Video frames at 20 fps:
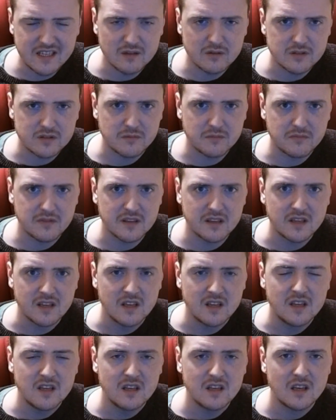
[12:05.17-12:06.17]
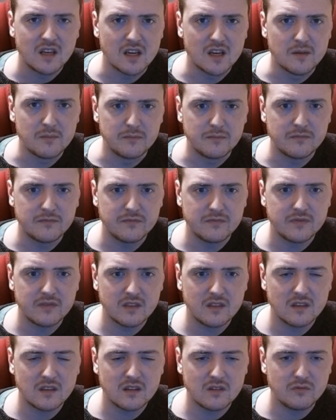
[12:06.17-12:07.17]
or something,
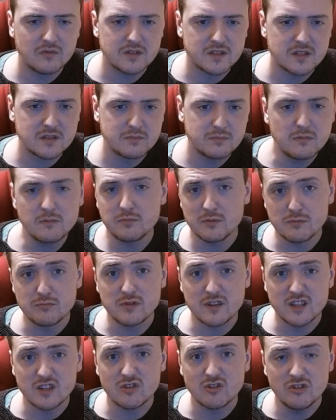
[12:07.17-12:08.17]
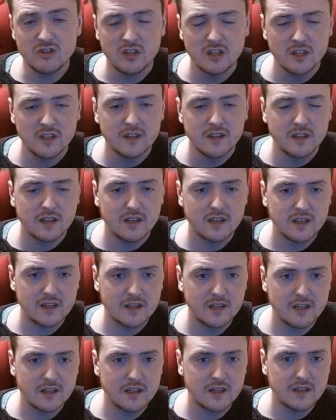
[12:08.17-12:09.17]
which has been pretty good.
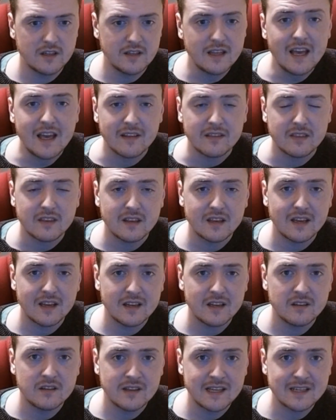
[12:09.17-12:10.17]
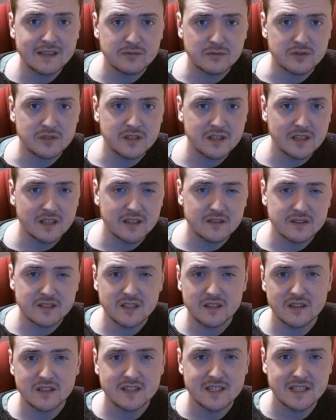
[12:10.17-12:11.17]
Yeah, and thanks for watching, and I'll
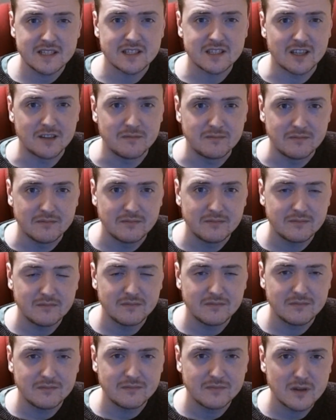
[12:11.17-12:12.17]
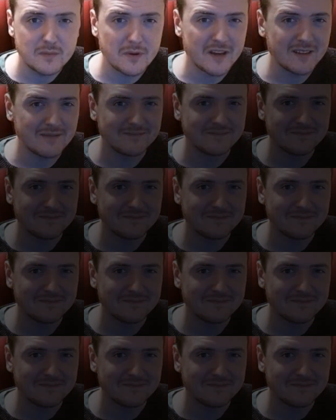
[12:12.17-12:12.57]
see you guys next time. Goodbye.